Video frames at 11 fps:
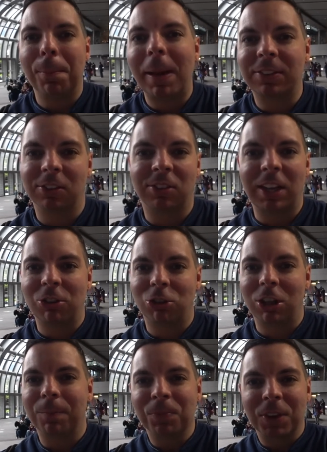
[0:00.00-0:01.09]
makes a
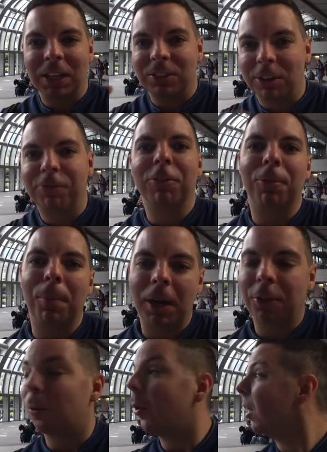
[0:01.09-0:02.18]
station different from
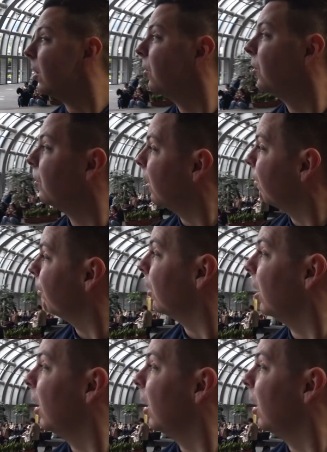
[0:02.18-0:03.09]
another one, and this is definitely